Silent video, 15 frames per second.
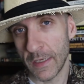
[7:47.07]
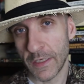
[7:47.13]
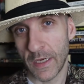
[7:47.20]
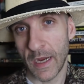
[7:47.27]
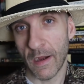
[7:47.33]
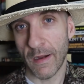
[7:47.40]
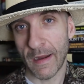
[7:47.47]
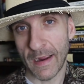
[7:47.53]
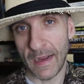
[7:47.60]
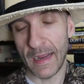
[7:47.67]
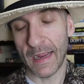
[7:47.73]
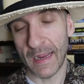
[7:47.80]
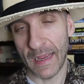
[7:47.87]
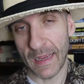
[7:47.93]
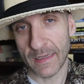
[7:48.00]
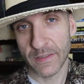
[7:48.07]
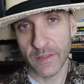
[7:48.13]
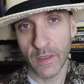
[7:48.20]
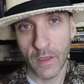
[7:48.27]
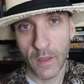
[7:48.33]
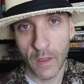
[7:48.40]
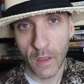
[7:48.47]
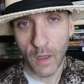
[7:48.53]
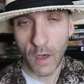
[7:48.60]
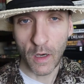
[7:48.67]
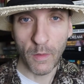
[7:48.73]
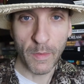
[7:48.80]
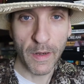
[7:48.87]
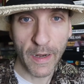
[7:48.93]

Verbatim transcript: and Gary Gygax. Uh,